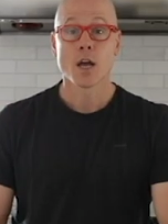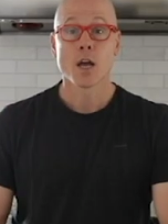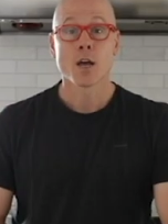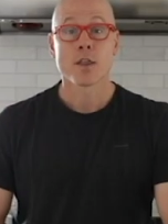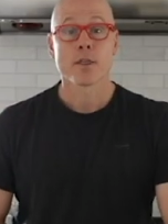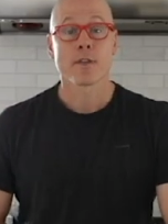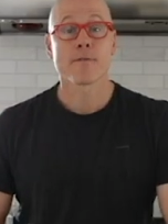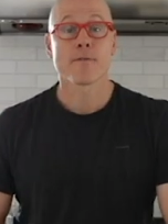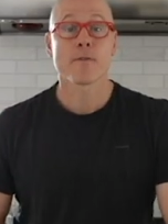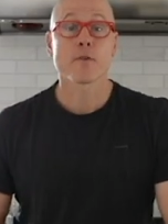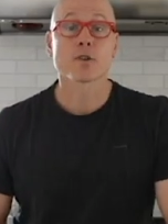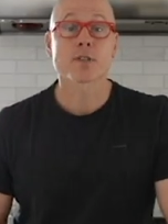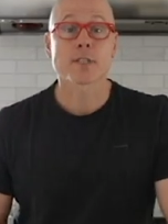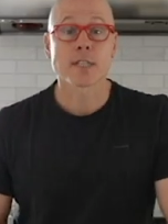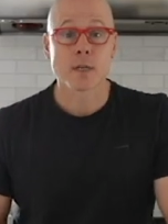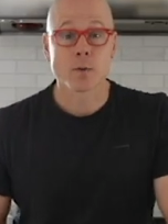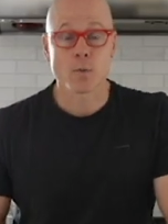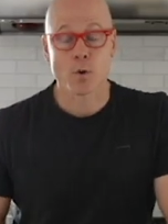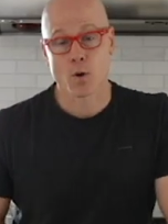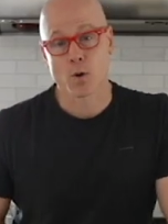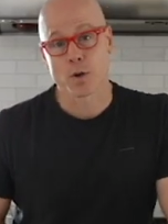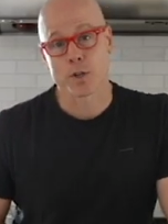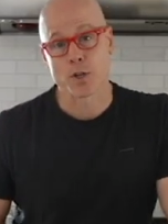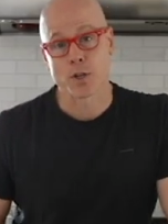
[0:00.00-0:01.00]
The first thing
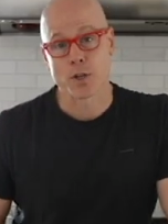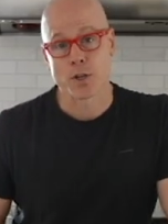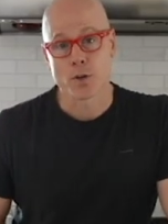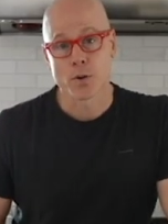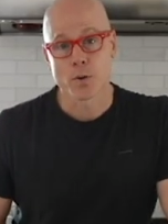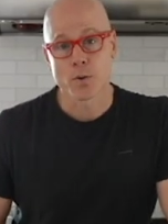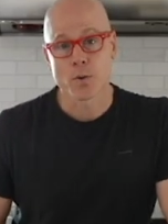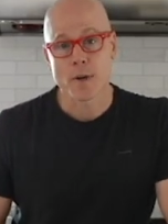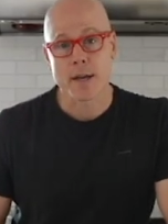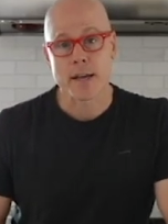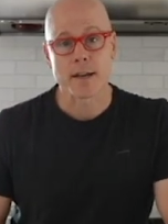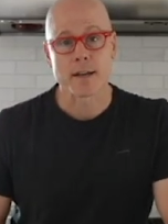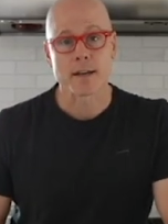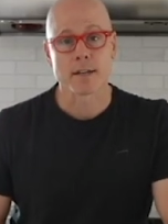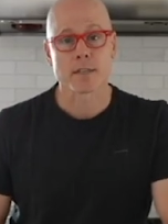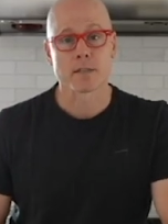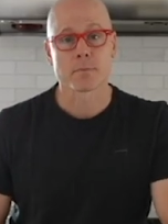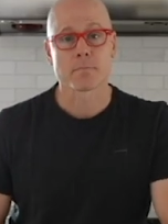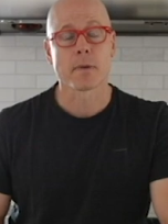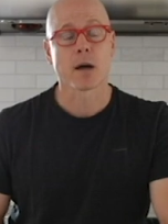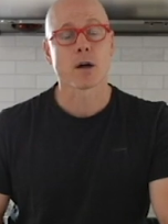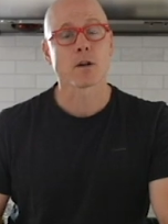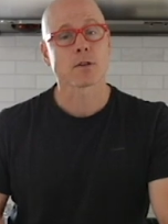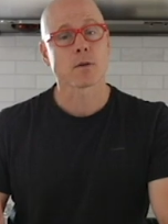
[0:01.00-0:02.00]
we're going to do
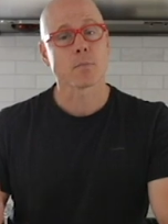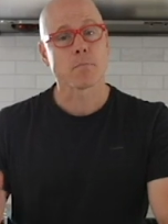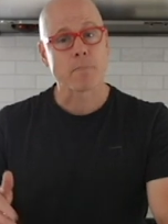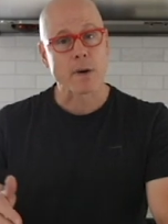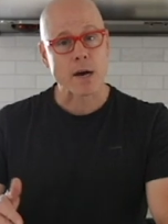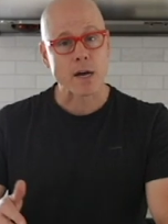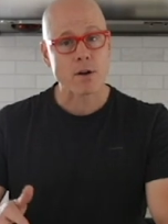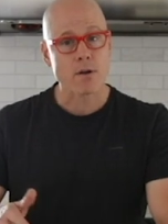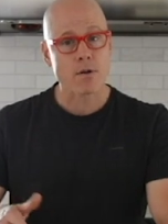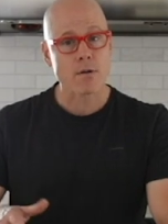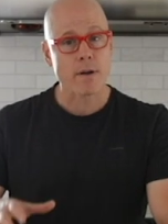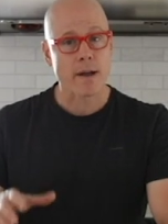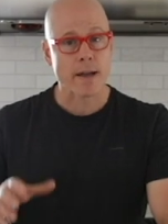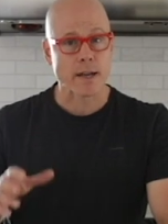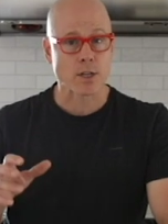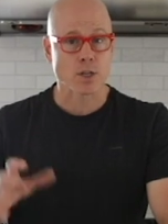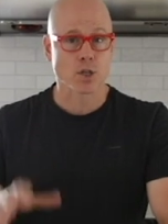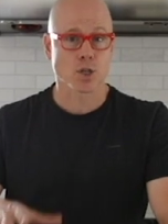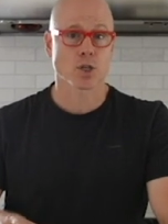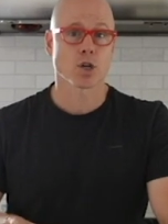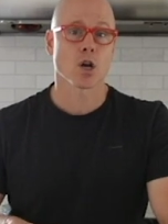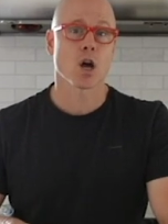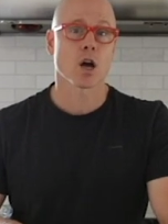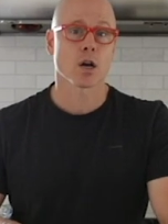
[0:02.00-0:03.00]
is melt butter and
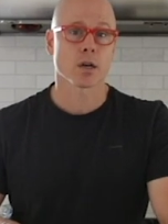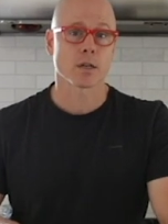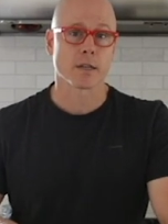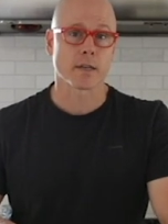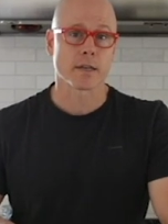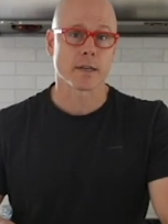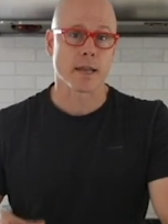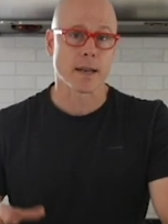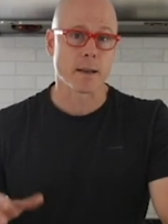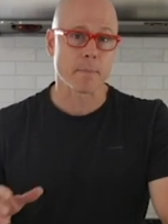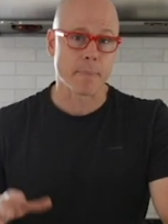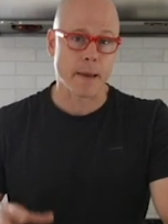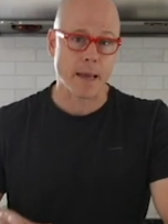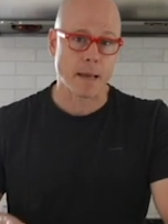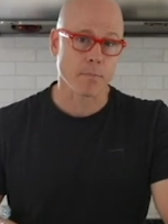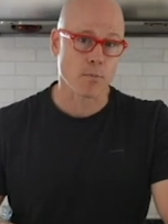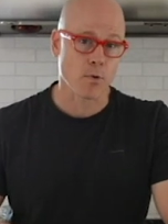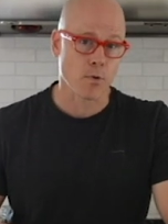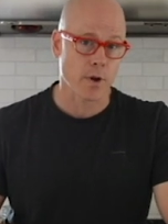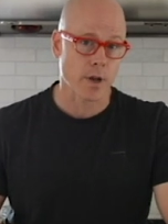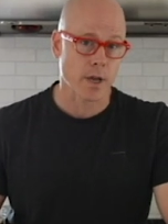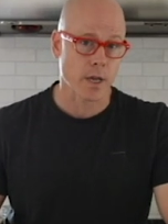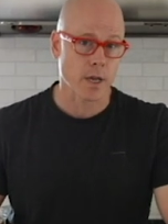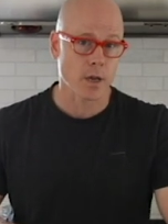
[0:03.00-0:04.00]
chocolate in a
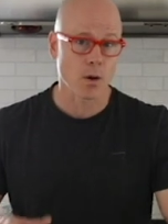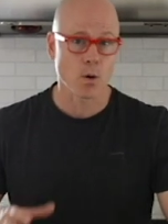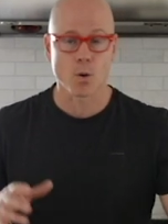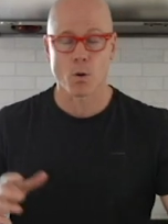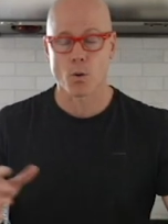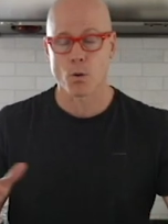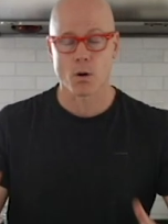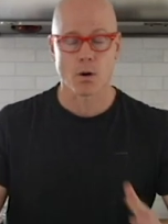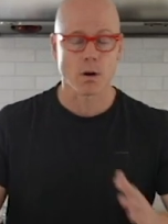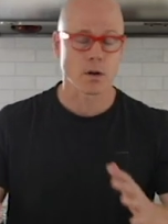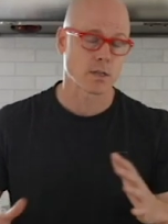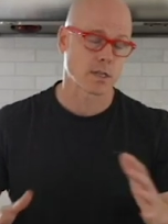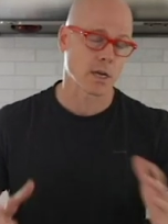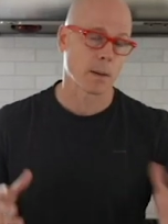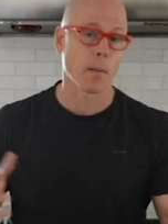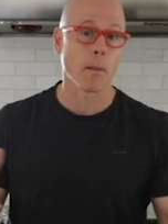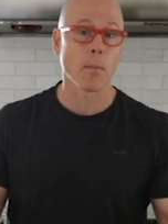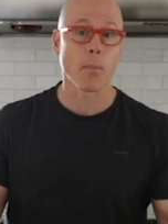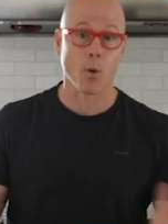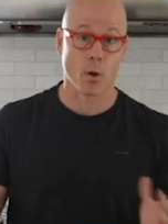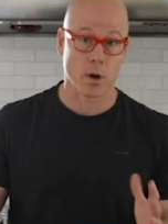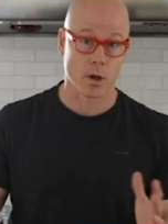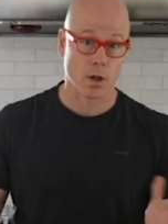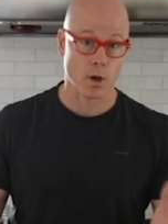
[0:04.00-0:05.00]
bain-marie or a double
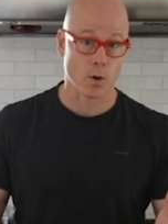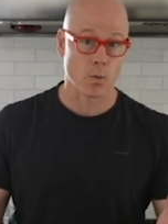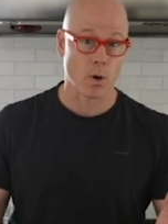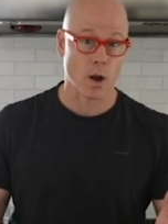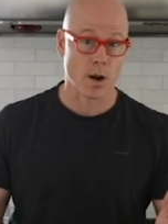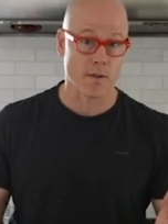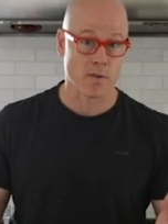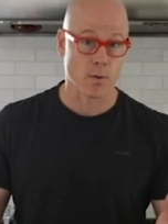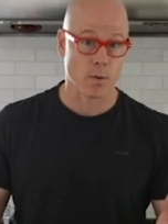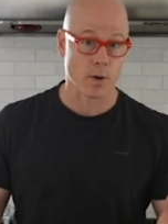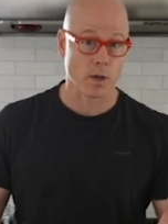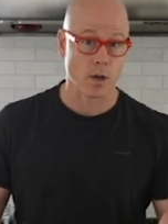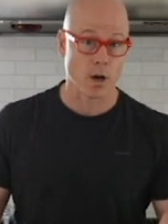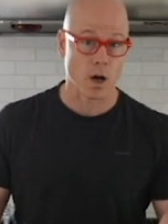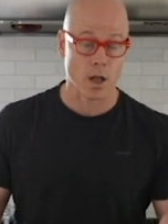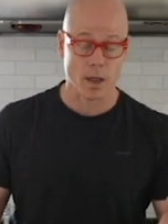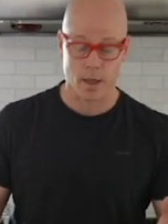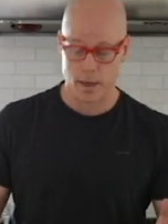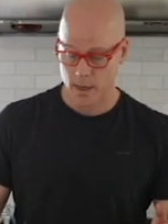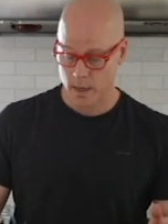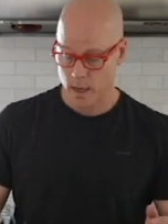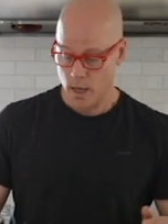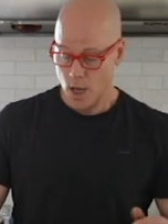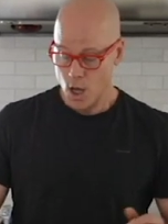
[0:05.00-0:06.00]
boiler, whatever you want to call
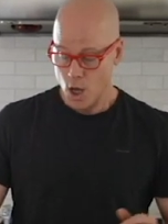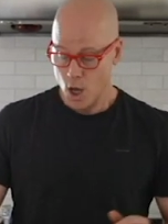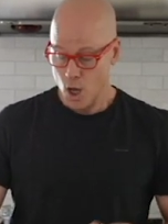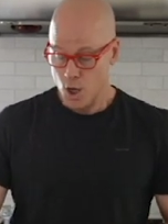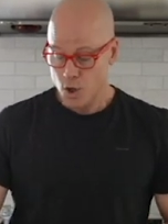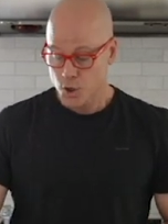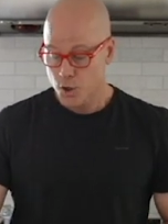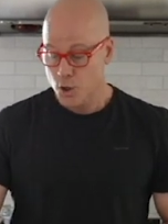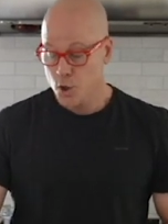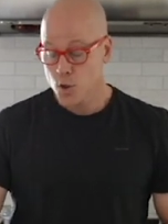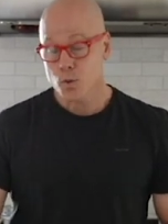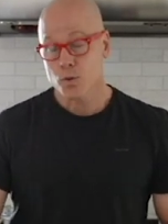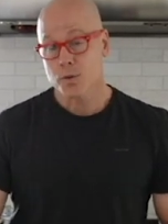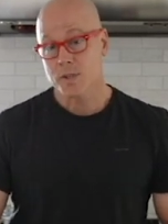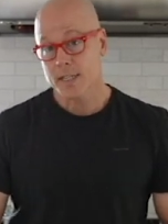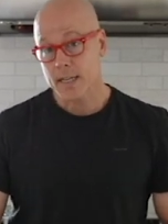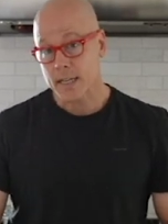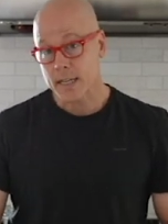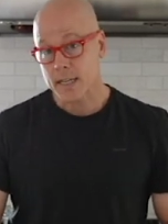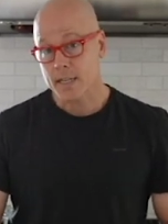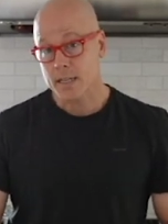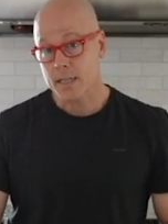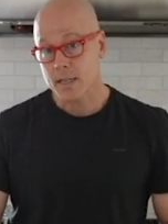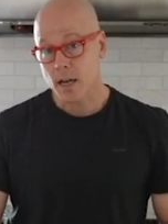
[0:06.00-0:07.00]
it. 2
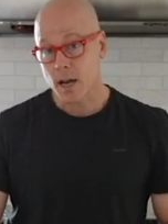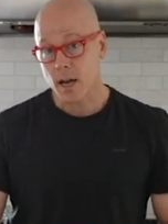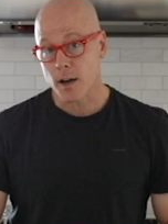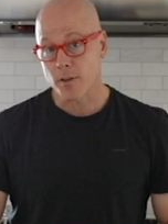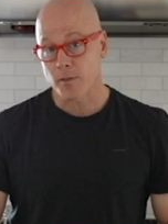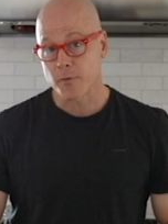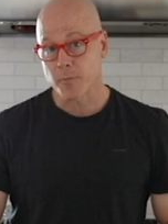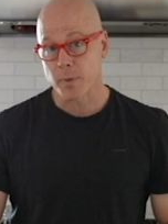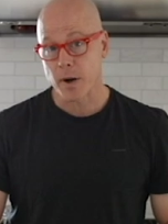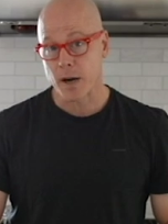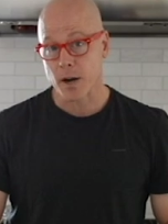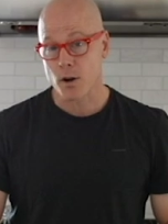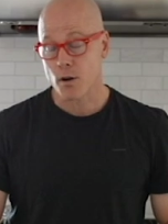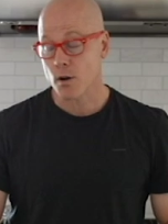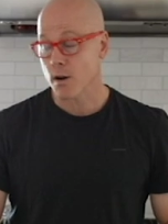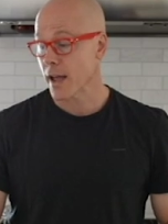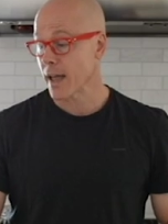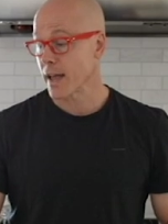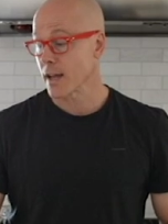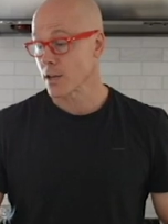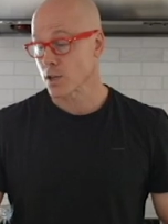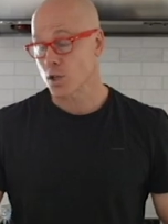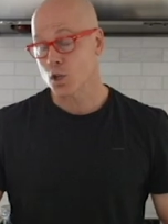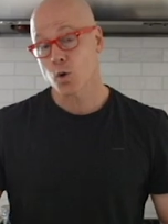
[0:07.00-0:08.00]
sticks of butter
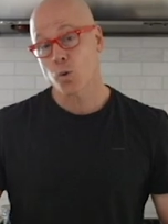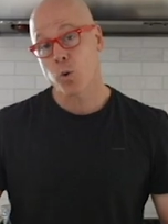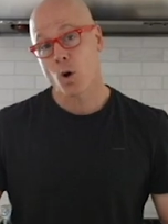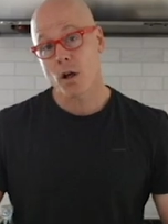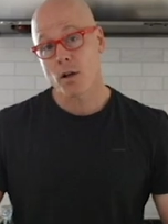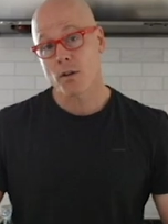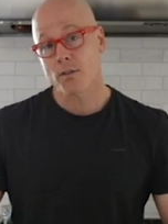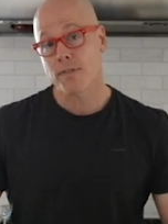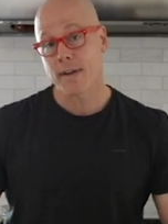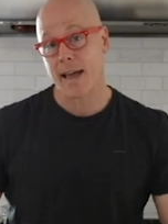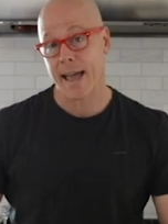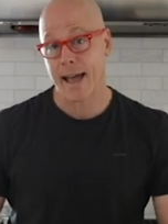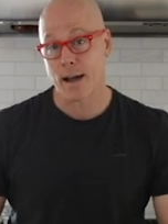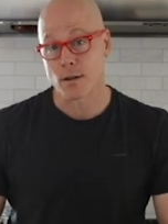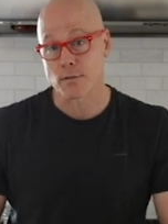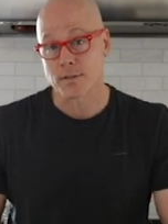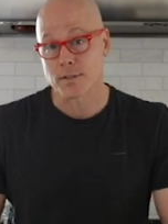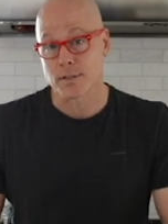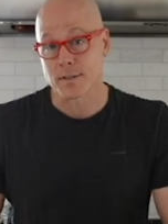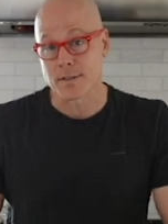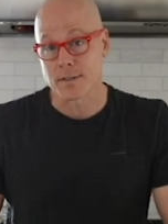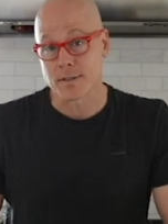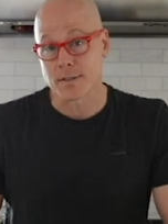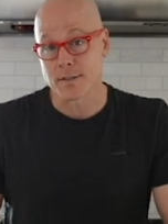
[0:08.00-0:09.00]
and 12
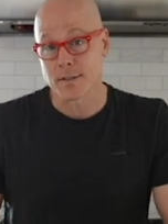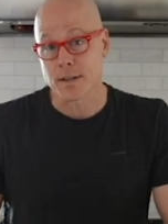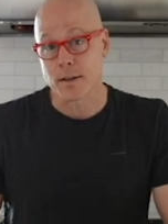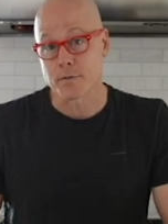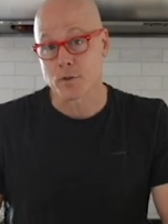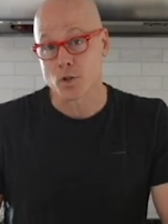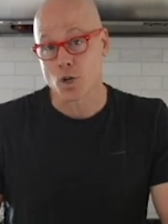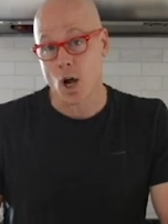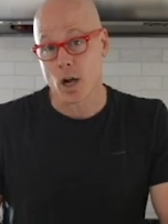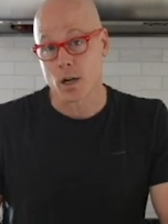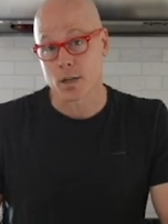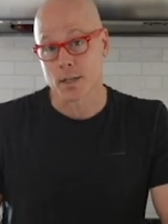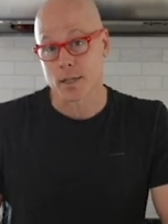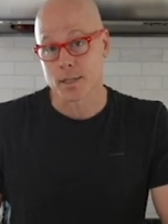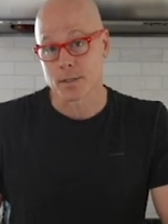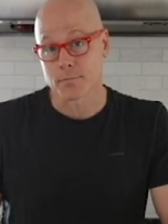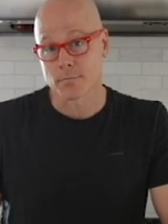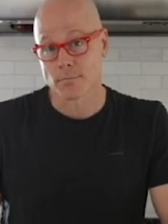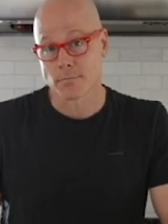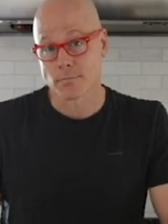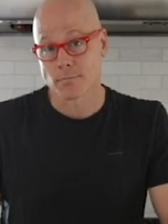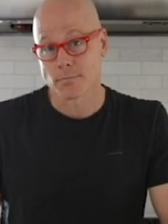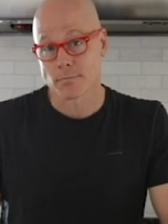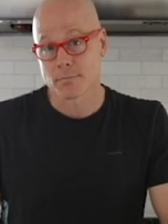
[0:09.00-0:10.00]
ounces of chocolate,
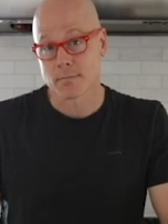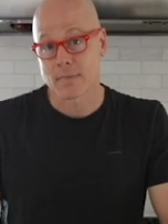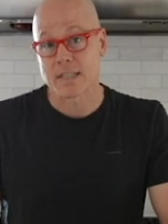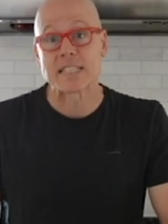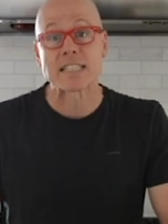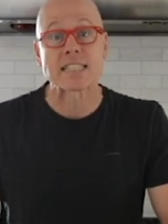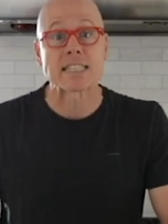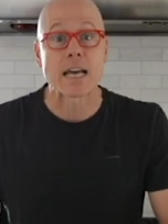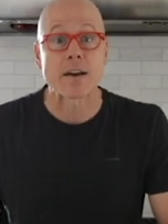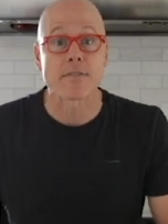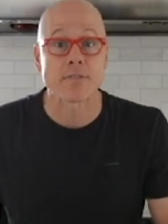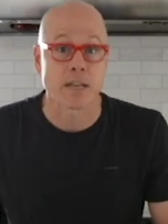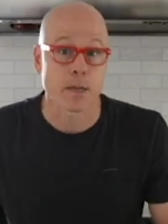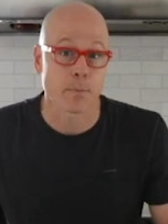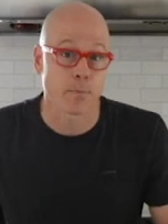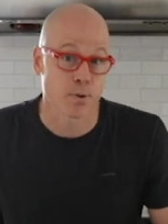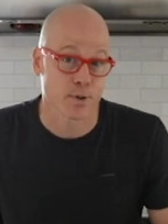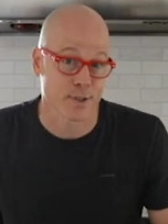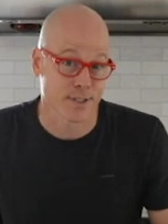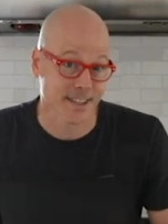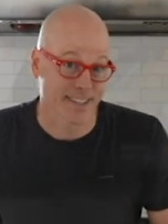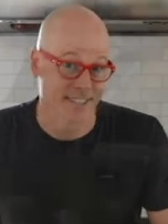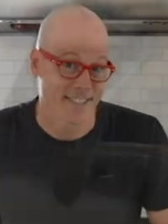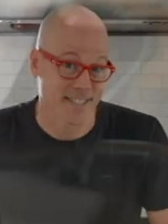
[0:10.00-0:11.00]

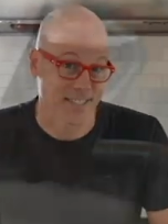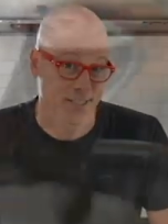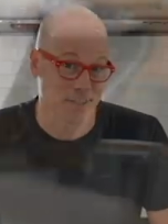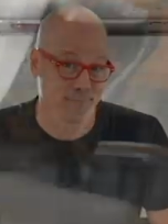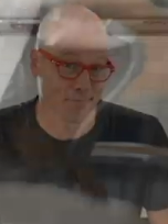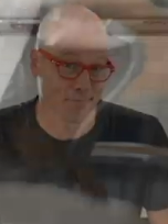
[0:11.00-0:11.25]
70%.